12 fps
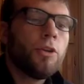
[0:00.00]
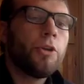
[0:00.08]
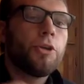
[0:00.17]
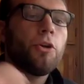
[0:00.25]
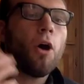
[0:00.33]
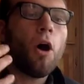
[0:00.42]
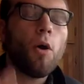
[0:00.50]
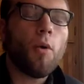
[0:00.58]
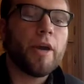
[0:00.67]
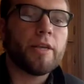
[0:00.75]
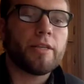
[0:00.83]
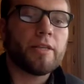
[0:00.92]
You should
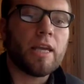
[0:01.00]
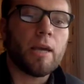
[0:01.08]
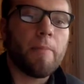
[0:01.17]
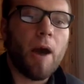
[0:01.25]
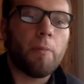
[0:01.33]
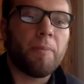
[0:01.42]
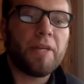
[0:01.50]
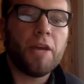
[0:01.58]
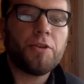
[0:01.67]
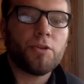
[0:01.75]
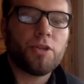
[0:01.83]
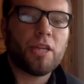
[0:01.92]
always think about
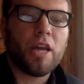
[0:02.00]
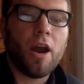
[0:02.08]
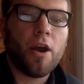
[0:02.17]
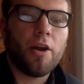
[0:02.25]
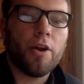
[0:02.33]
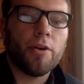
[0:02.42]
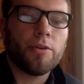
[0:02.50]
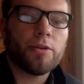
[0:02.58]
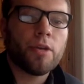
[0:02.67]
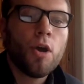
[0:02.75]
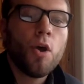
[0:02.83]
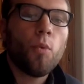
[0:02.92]
potential
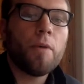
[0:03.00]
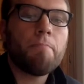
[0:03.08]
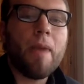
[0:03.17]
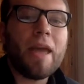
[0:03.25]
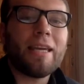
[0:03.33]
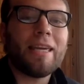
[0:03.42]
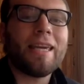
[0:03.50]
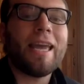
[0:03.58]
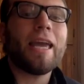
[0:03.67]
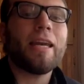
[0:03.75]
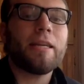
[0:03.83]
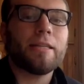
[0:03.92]
scenarios when making
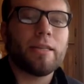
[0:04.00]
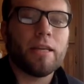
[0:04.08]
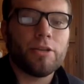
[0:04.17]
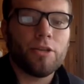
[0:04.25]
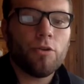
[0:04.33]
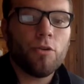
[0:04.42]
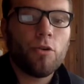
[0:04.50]
any decision.